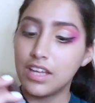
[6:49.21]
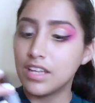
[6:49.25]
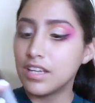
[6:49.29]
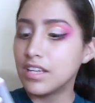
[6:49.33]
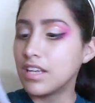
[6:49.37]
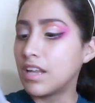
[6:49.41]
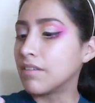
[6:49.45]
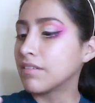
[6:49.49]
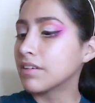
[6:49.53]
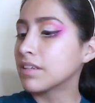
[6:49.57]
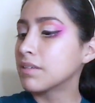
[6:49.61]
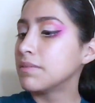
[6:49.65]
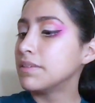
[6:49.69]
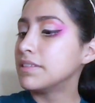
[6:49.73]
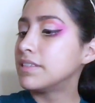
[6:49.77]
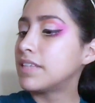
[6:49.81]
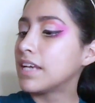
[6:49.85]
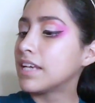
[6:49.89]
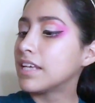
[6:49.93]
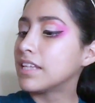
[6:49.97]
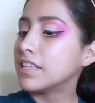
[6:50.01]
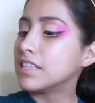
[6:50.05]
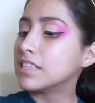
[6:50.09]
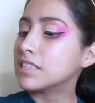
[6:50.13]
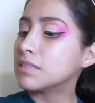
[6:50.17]
Now I'm going to be
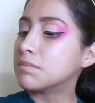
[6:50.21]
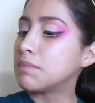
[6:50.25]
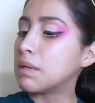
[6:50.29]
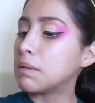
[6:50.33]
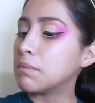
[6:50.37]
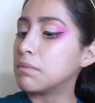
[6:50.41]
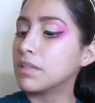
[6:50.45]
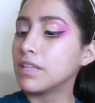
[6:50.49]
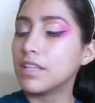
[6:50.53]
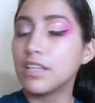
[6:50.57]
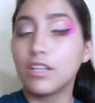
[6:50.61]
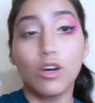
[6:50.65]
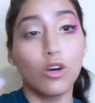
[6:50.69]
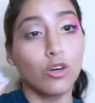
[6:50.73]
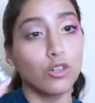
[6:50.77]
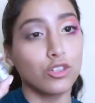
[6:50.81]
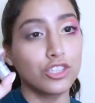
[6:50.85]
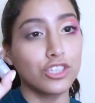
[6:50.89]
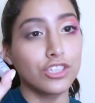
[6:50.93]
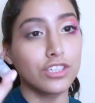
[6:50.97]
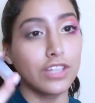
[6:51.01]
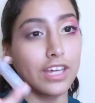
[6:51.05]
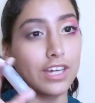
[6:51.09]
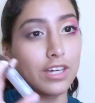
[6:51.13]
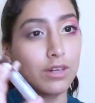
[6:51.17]
taking this Maybelline
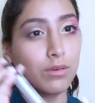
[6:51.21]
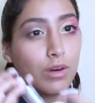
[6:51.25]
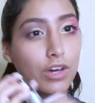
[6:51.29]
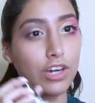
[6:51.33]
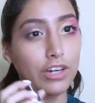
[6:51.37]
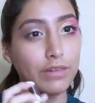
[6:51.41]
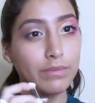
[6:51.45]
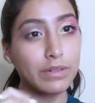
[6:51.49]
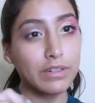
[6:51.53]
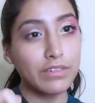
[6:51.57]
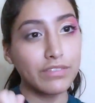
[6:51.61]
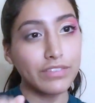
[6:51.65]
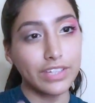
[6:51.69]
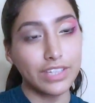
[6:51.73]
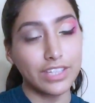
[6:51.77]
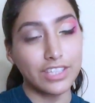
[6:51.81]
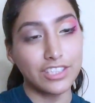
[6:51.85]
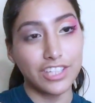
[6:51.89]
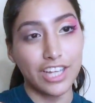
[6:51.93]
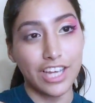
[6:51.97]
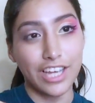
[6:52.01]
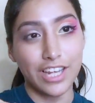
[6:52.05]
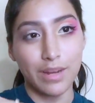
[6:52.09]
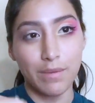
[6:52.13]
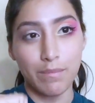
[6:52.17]
Ultra Liner Waterproof in the
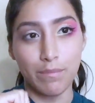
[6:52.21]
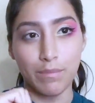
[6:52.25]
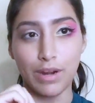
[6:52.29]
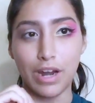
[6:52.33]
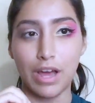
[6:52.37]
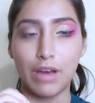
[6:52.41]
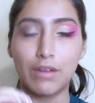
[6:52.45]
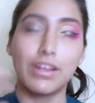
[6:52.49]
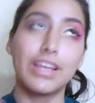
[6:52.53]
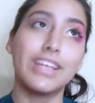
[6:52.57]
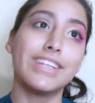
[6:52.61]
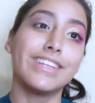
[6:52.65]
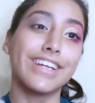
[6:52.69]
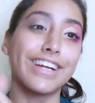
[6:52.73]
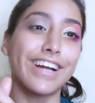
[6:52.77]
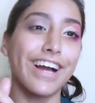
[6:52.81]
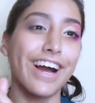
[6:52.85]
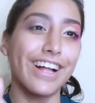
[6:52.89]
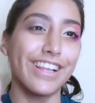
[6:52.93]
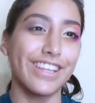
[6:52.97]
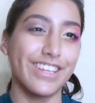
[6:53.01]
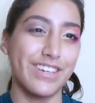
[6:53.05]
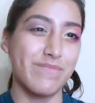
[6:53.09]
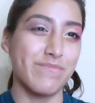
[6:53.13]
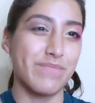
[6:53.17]
shade brown, in the
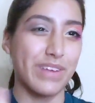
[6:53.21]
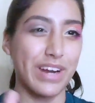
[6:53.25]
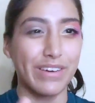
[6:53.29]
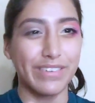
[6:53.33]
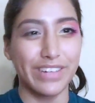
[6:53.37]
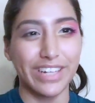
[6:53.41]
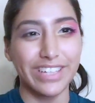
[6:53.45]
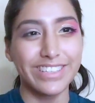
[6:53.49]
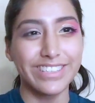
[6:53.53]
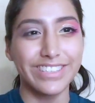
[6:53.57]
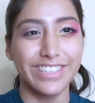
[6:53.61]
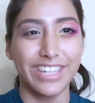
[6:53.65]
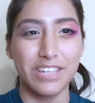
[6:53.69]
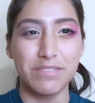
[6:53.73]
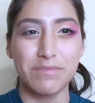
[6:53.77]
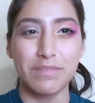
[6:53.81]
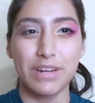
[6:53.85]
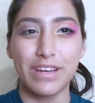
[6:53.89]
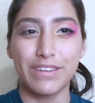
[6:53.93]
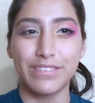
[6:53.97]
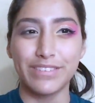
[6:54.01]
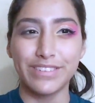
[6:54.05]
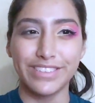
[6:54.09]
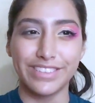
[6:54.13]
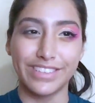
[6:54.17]
color brown, not the shade
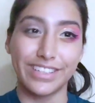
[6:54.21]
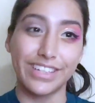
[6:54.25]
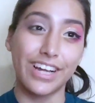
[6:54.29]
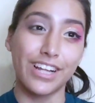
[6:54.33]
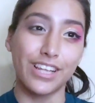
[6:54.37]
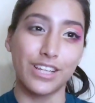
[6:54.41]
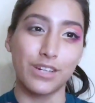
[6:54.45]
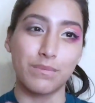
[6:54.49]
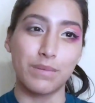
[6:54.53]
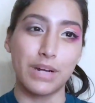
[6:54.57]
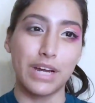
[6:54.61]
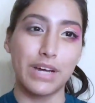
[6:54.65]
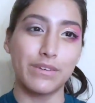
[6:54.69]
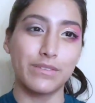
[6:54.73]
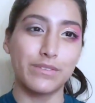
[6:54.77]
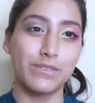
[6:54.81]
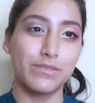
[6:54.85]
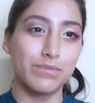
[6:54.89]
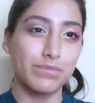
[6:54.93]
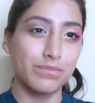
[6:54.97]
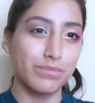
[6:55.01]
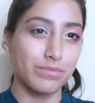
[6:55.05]
brown, the color brown.